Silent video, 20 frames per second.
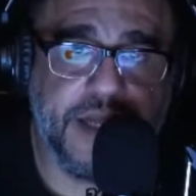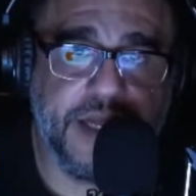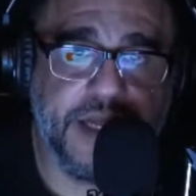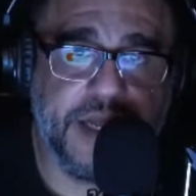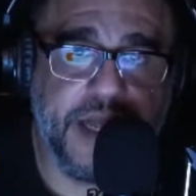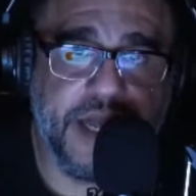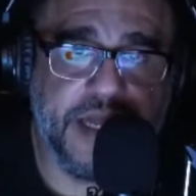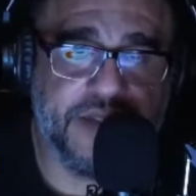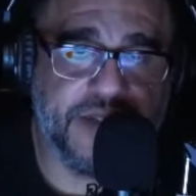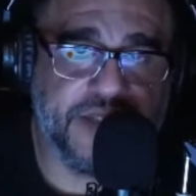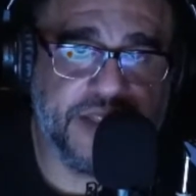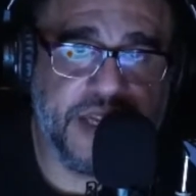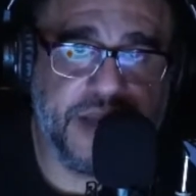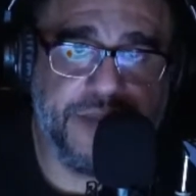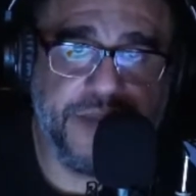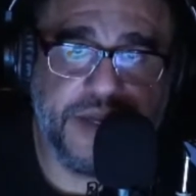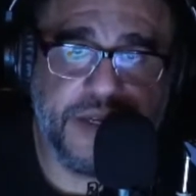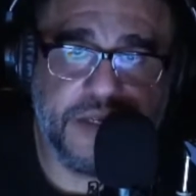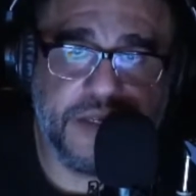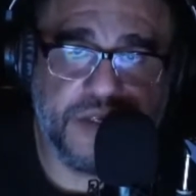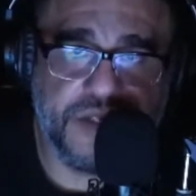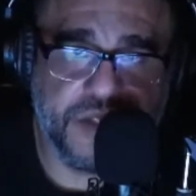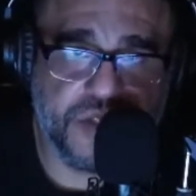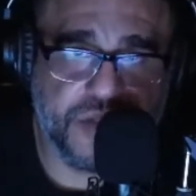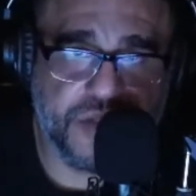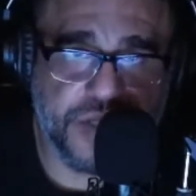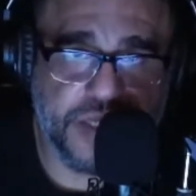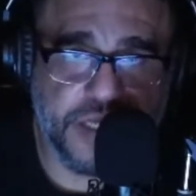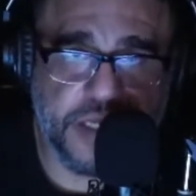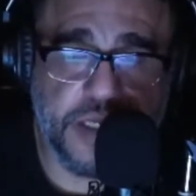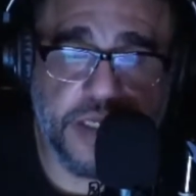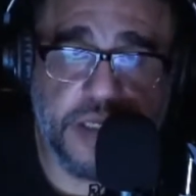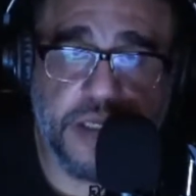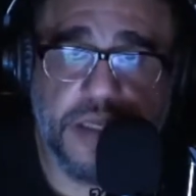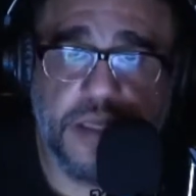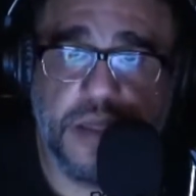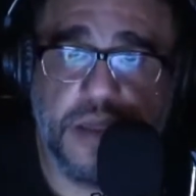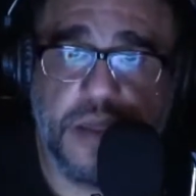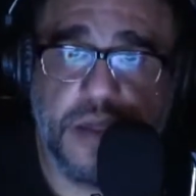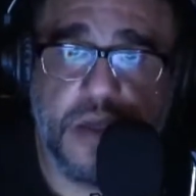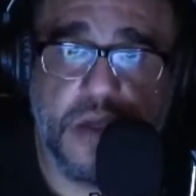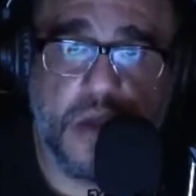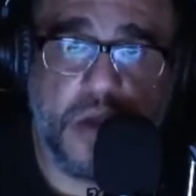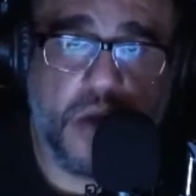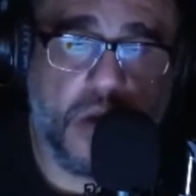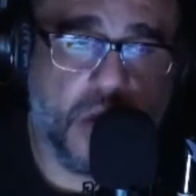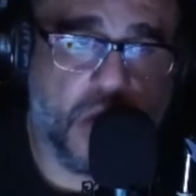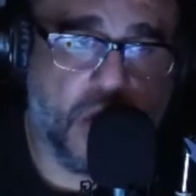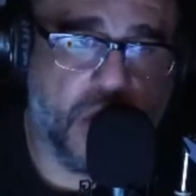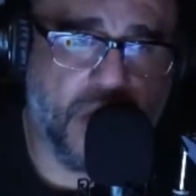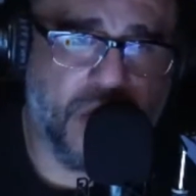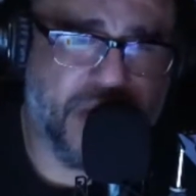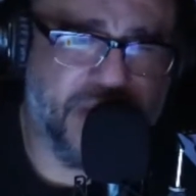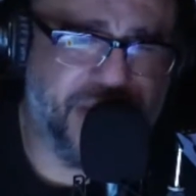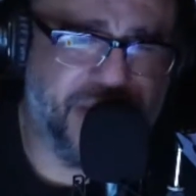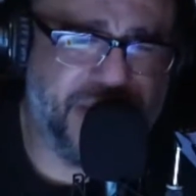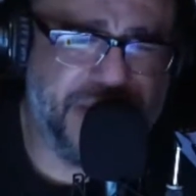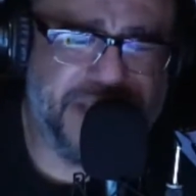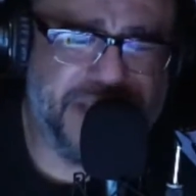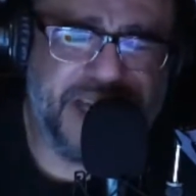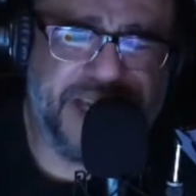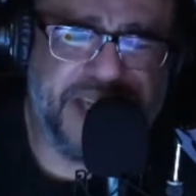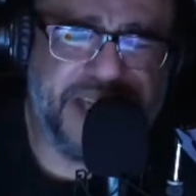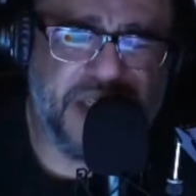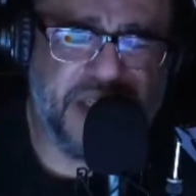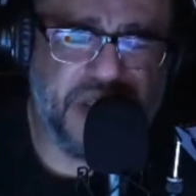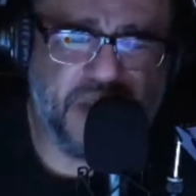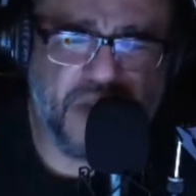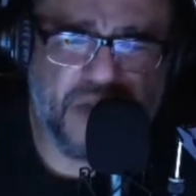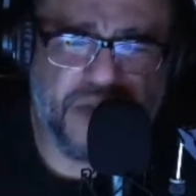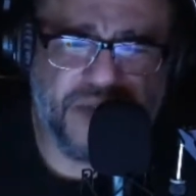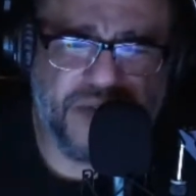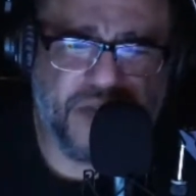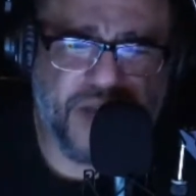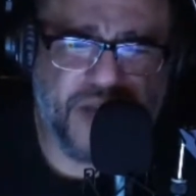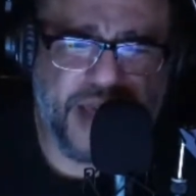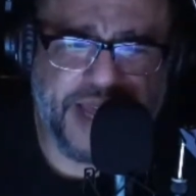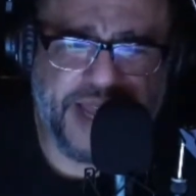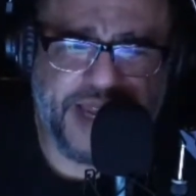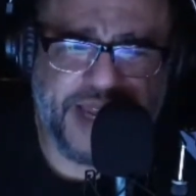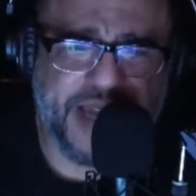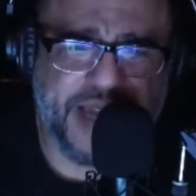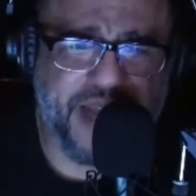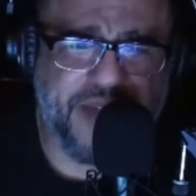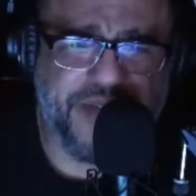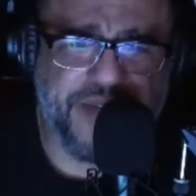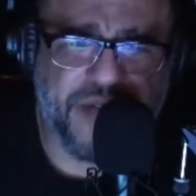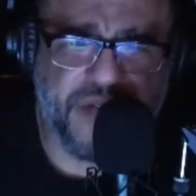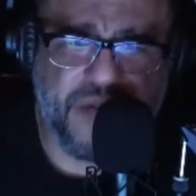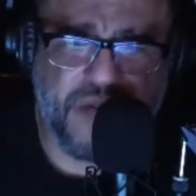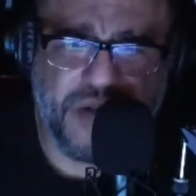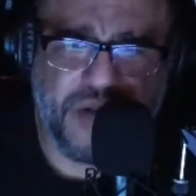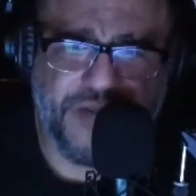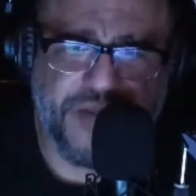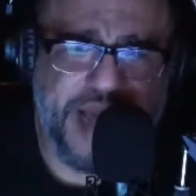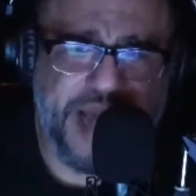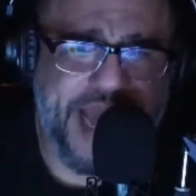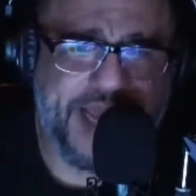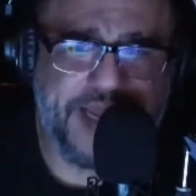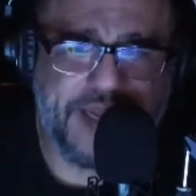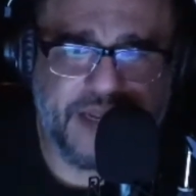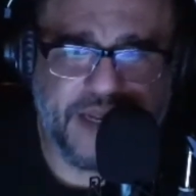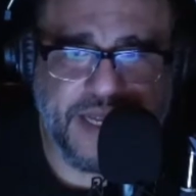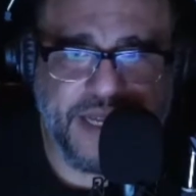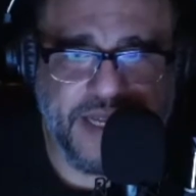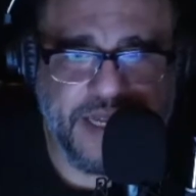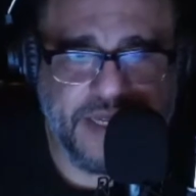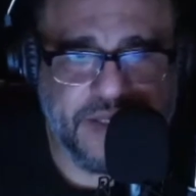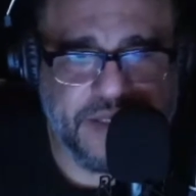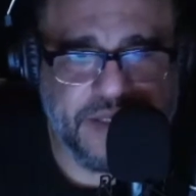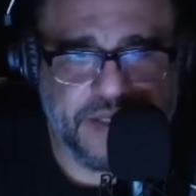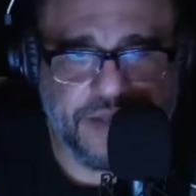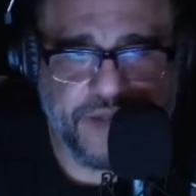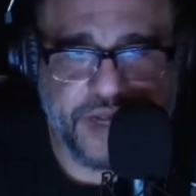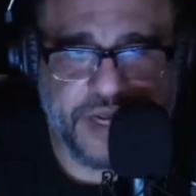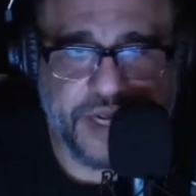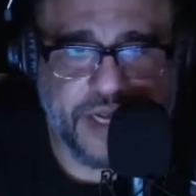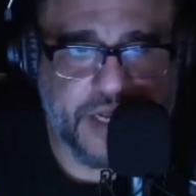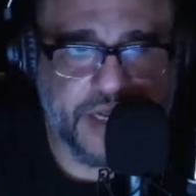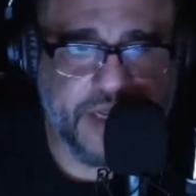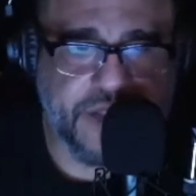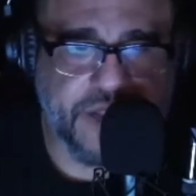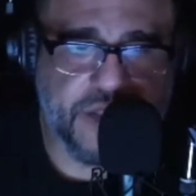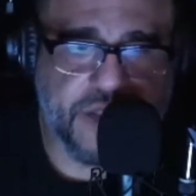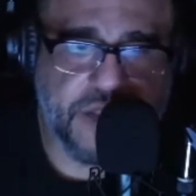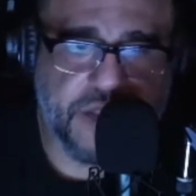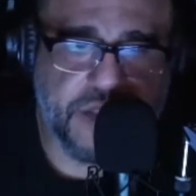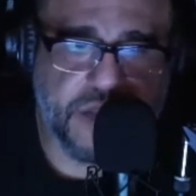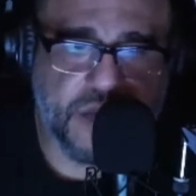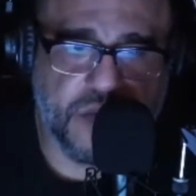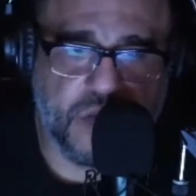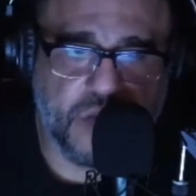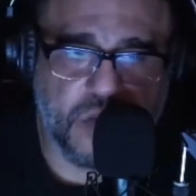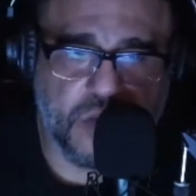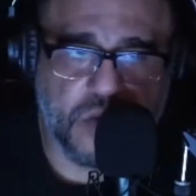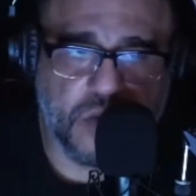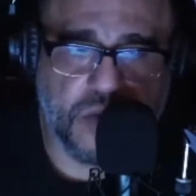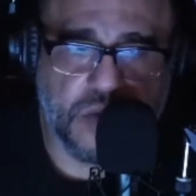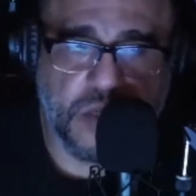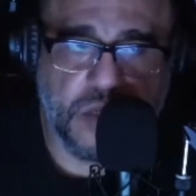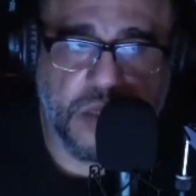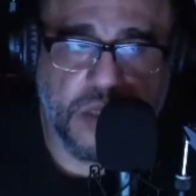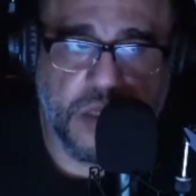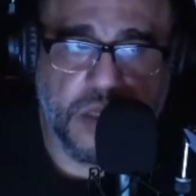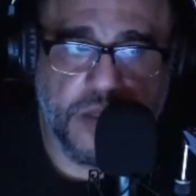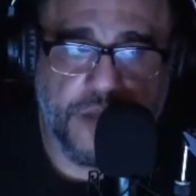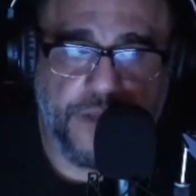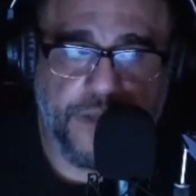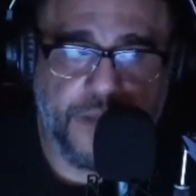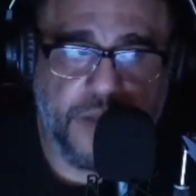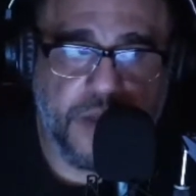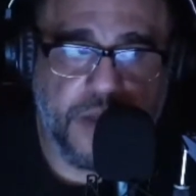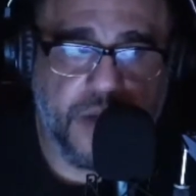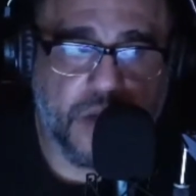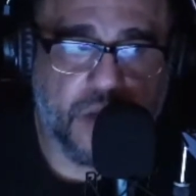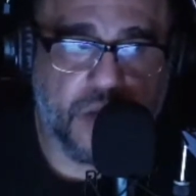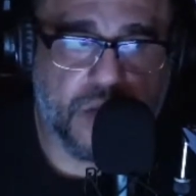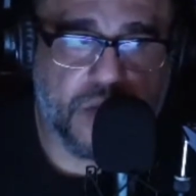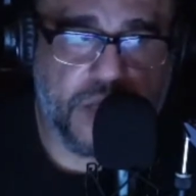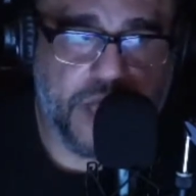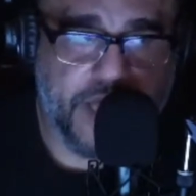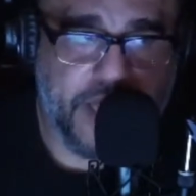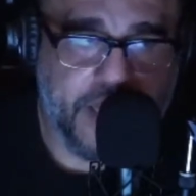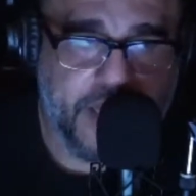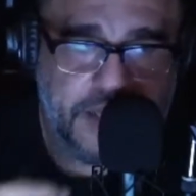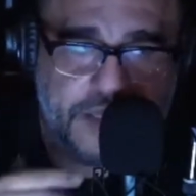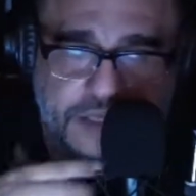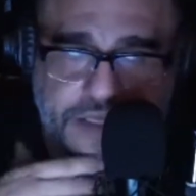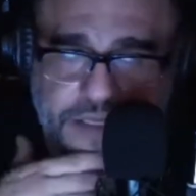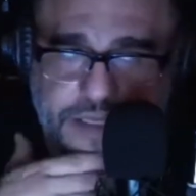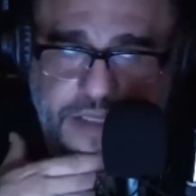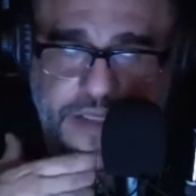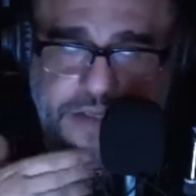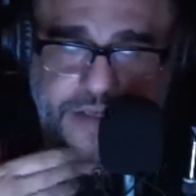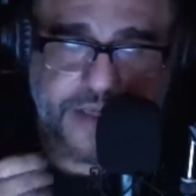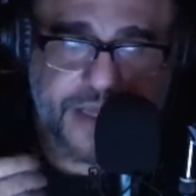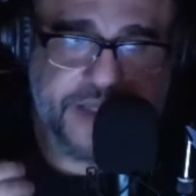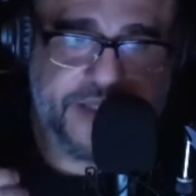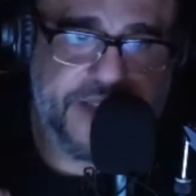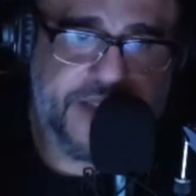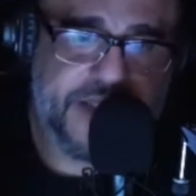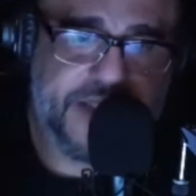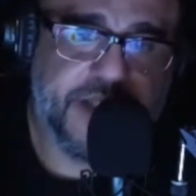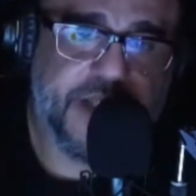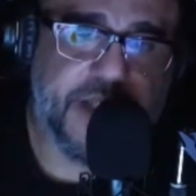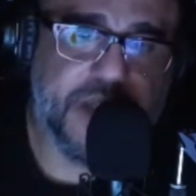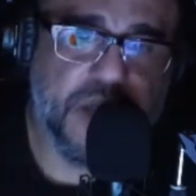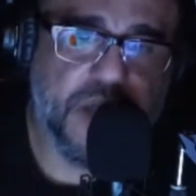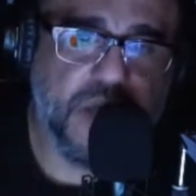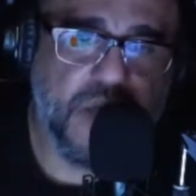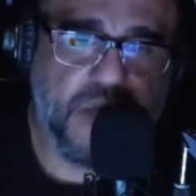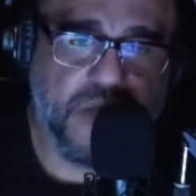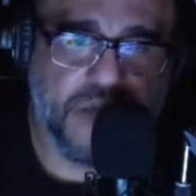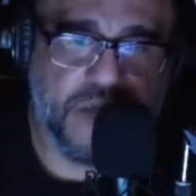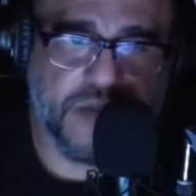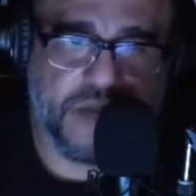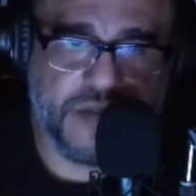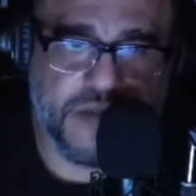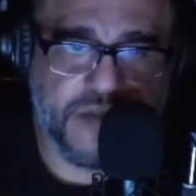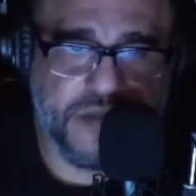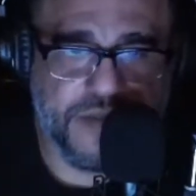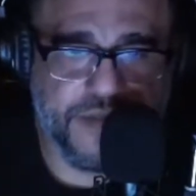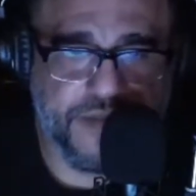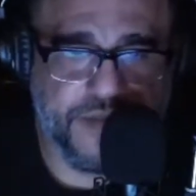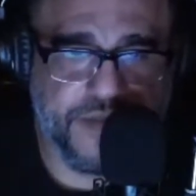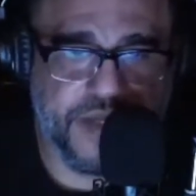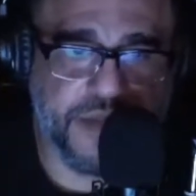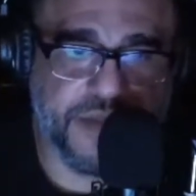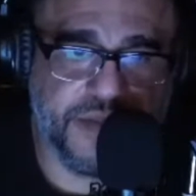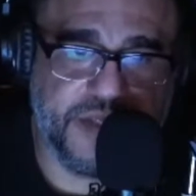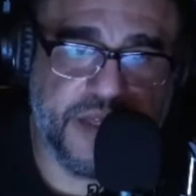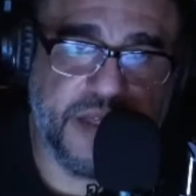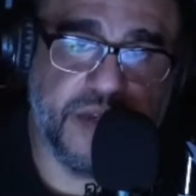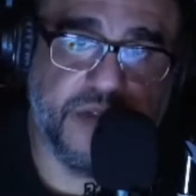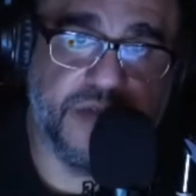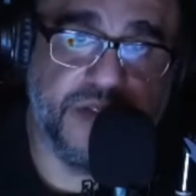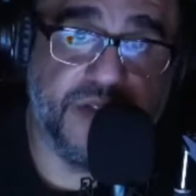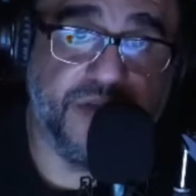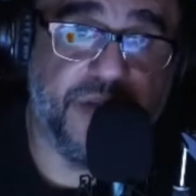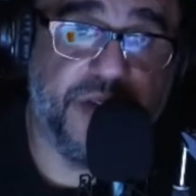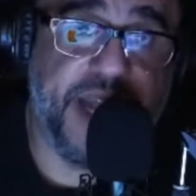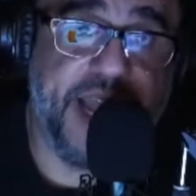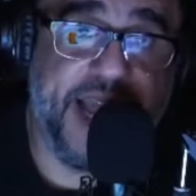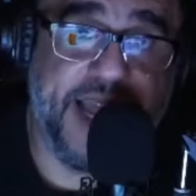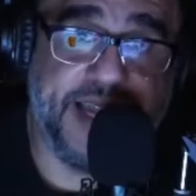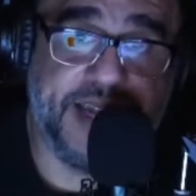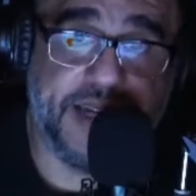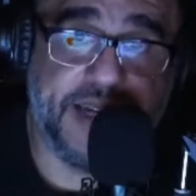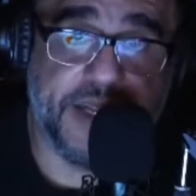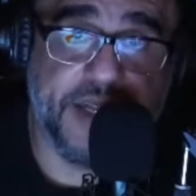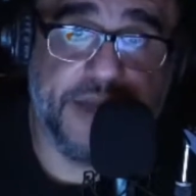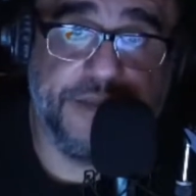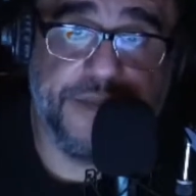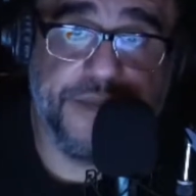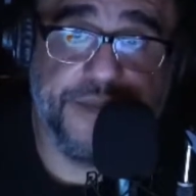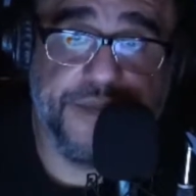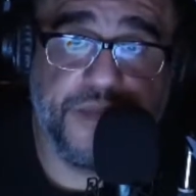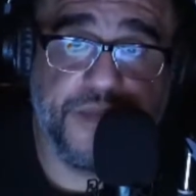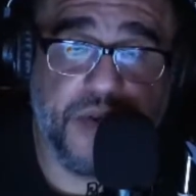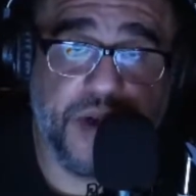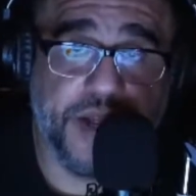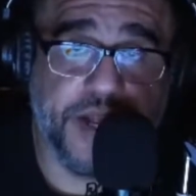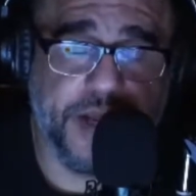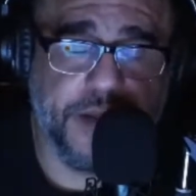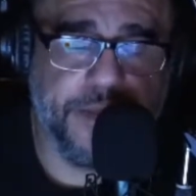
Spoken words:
entertainment industry or reach any sort of level of accolades and recognition in the world, they tend to lose themselves in reality, right?